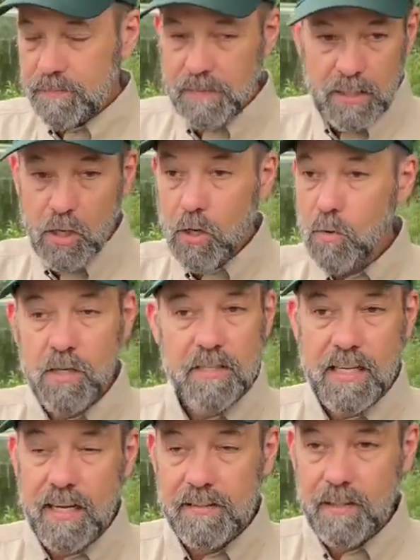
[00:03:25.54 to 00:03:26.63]
it all works
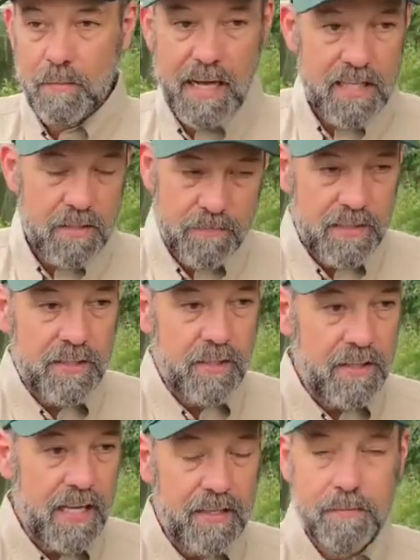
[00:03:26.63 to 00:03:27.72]
out. The bass feed
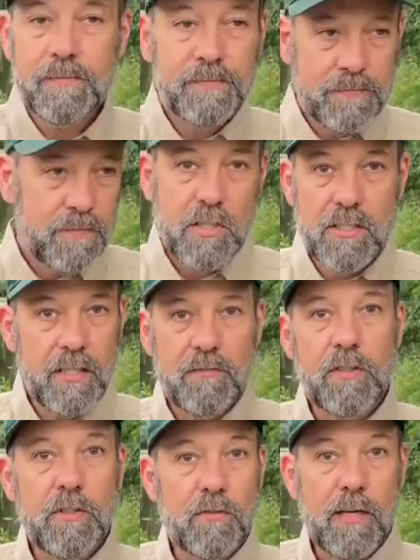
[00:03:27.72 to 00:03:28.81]
on that. There's enough
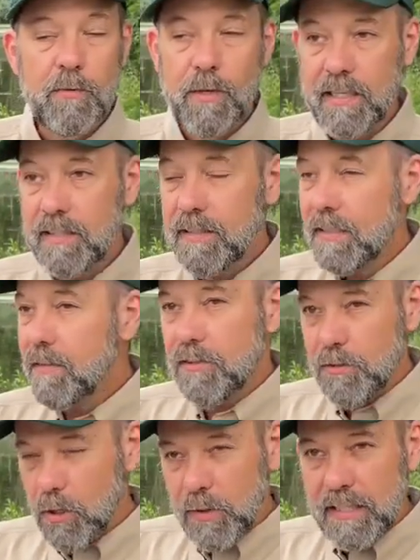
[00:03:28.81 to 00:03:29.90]
food for everybody. If you
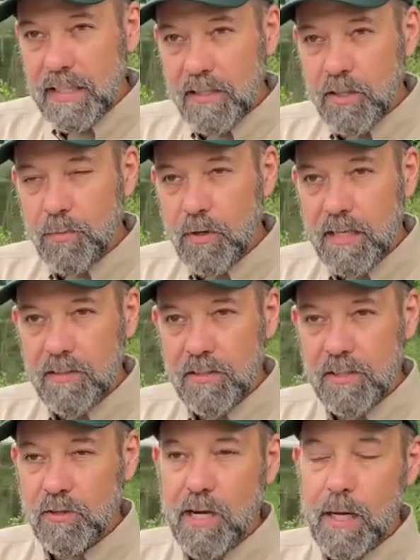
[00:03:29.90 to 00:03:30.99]
throw in that other predator,
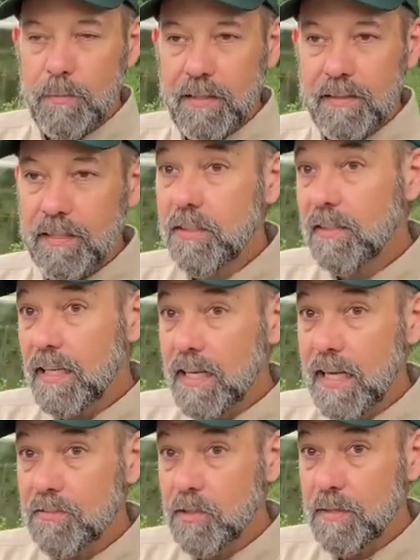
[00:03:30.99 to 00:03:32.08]
the crappie, you can kind of
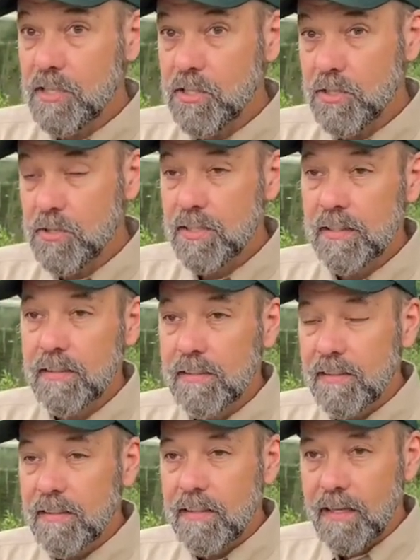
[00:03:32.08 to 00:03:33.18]
have some issues.
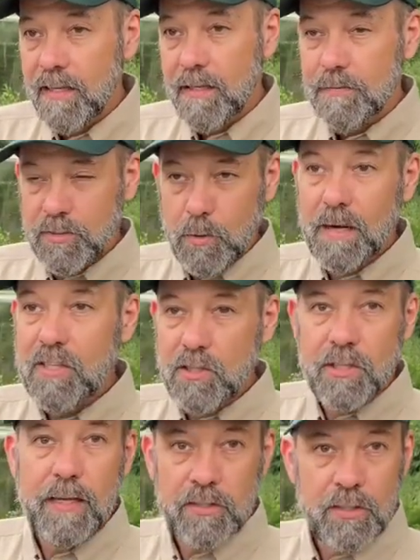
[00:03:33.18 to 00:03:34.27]
Uh, so make sure
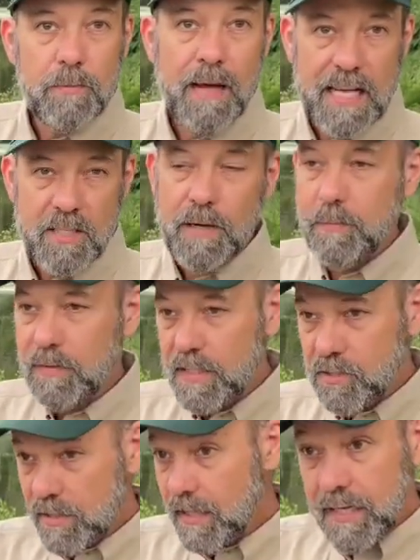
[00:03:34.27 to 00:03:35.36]
you have a good bass
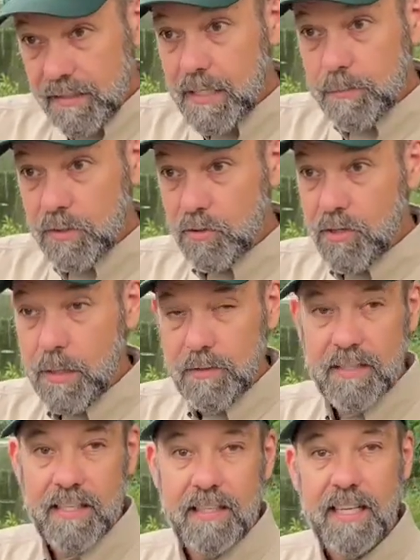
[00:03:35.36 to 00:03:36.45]
population to kind of keep those crappie
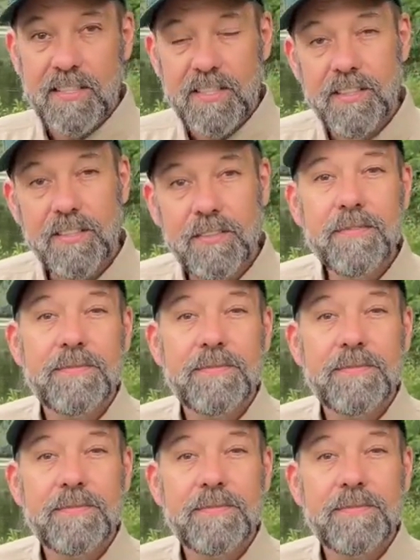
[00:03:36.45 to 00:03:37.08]
thin down too.